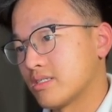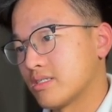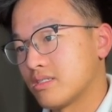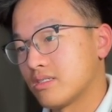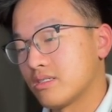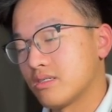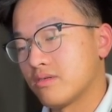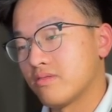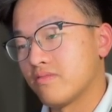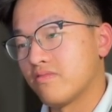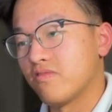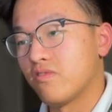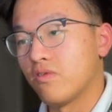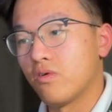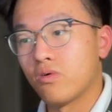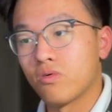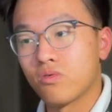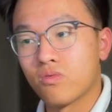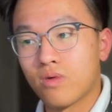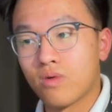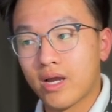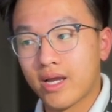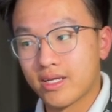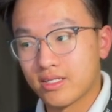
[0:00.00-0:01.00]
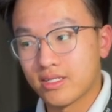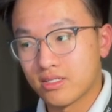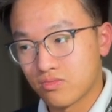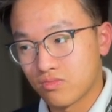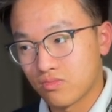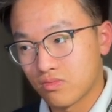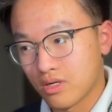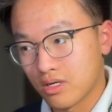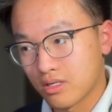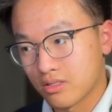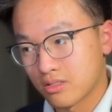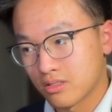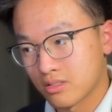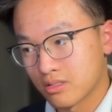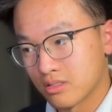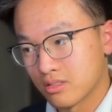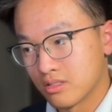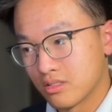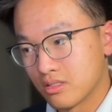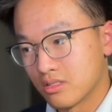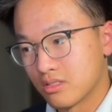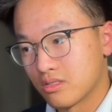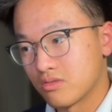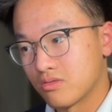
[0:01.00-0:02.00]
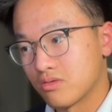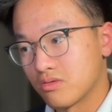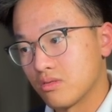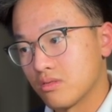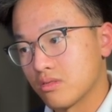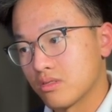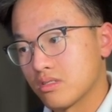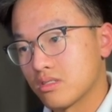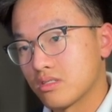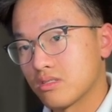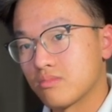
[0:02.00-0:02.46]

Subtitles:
So full right rudder, release